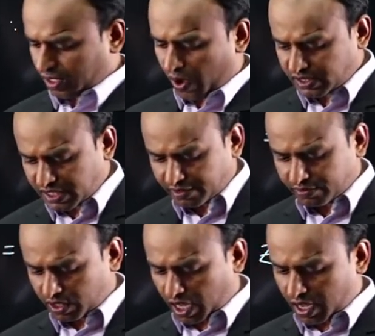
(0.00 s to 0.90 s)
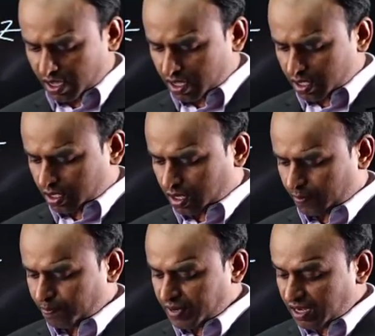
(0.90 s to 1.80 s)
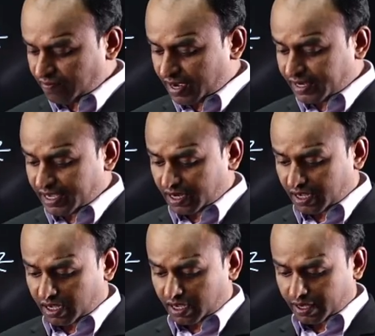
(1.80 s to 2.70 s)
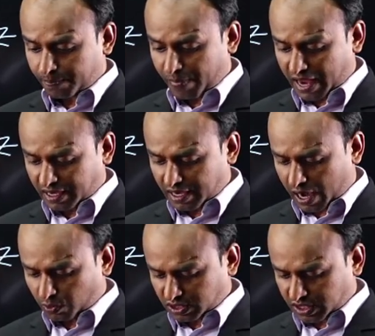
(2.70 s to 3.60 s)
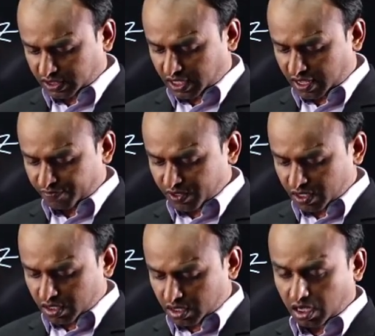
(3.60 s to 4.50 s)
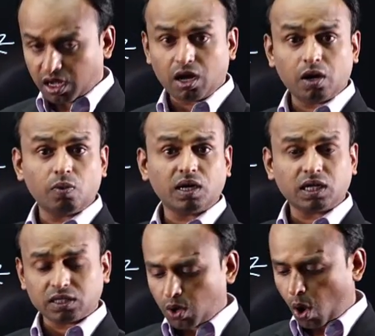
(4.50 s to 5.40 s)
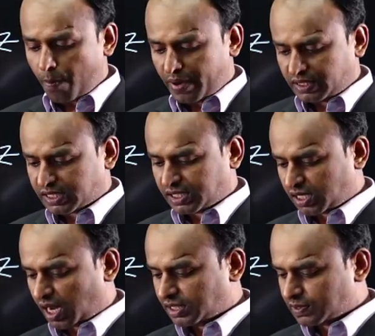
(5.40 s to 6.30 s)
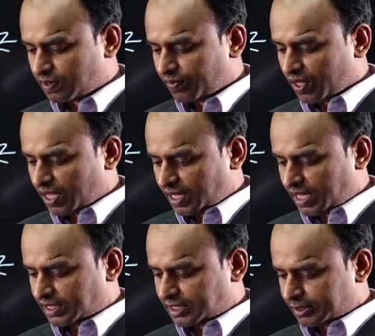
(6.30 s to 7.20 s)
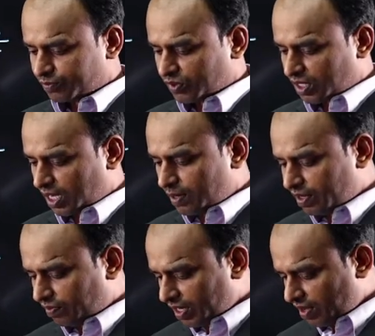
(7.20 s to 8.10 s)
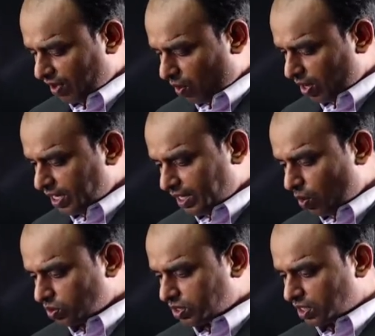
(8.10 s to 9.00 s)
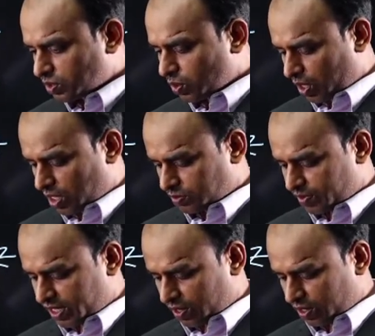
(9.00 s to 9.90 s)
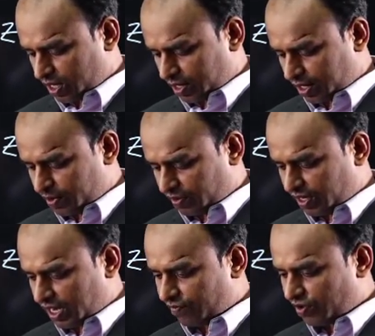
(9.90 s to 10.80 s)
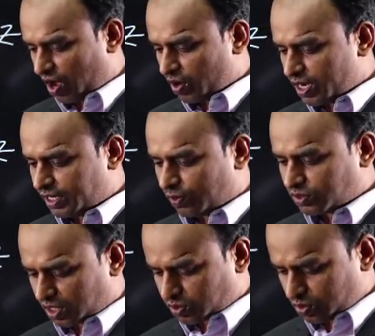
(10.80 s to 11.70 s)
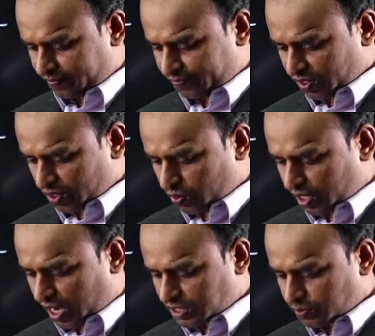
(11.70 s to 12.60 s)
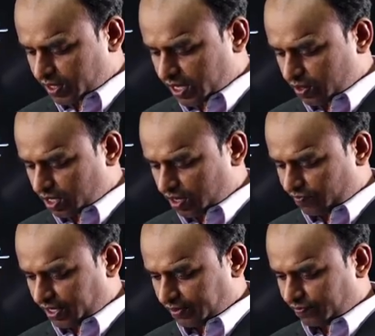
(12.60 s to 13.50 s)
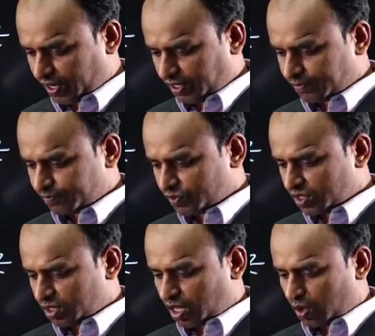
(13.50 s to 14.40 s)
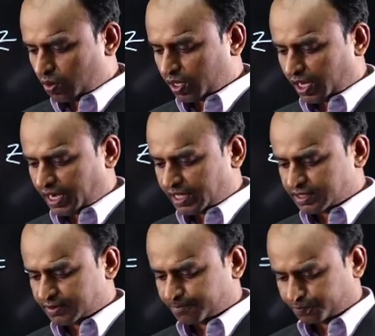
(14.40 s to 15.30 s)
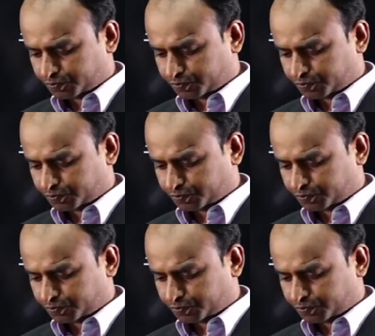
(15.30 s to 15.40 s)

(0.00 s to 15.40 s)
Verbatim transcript: Now, I'll check, okay, Uh, meanwhile, dear, uh, parallelly I have to check the, uh, what are the comment section, all this one. Yes. In between, if you have any doubts also, you can ask me, dear. Okay. In between, if you have any doubts also, you can ask me, dear. Okay. Now, fine, fine. Now, okay, nice.